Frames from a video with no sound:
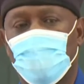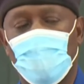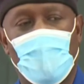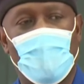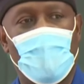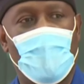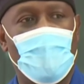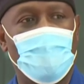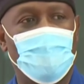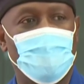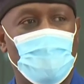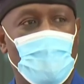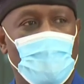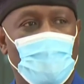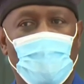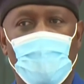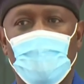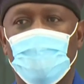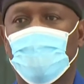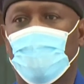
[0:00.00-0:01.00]
that you are
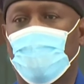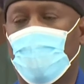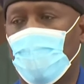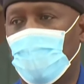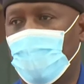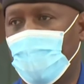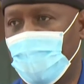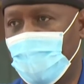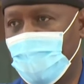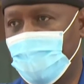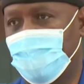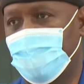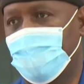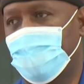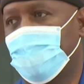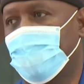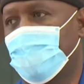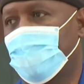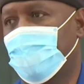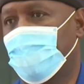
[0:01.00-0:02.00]
going to cooperate.
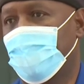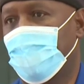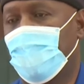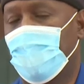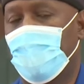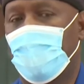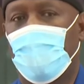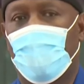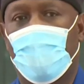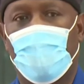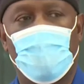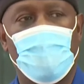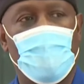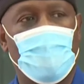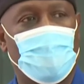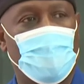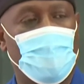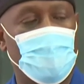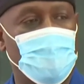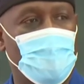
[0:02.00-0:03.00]
All the
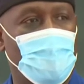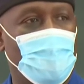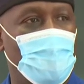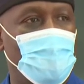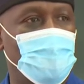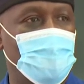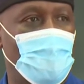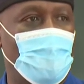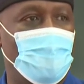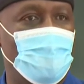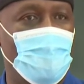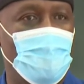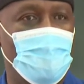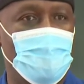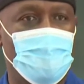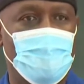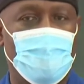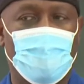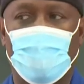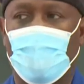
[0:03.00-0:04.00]
protocols have been
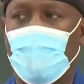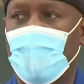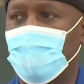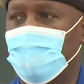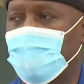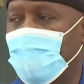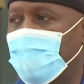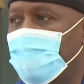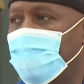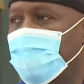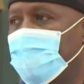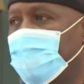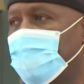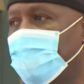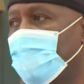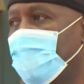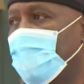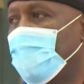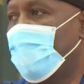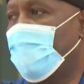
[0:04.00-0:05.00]
stipulated,
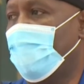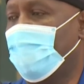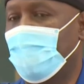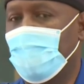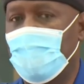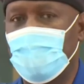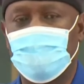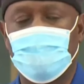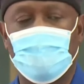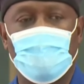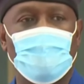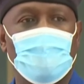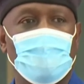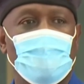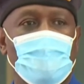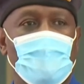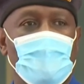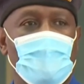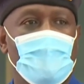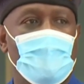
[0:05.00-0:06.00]
highlighted.
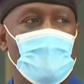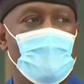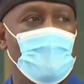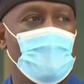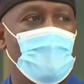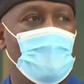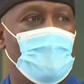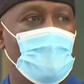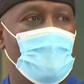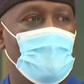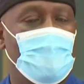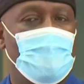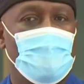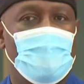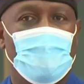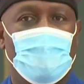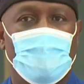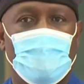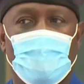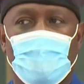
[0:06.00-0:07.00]

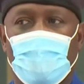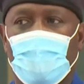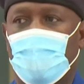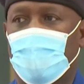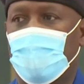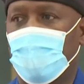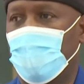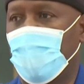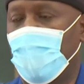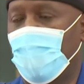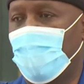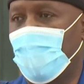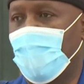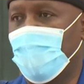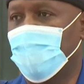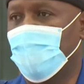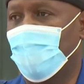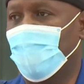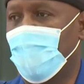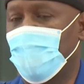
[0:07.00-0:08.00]
The members
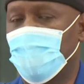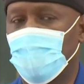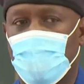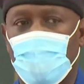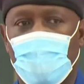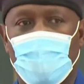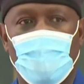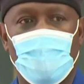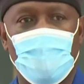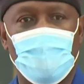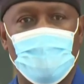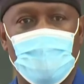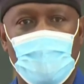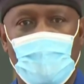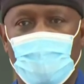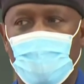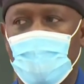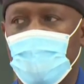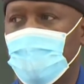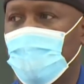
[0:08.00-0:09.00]
of National Police
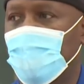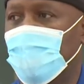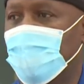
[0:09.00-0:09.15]
Service is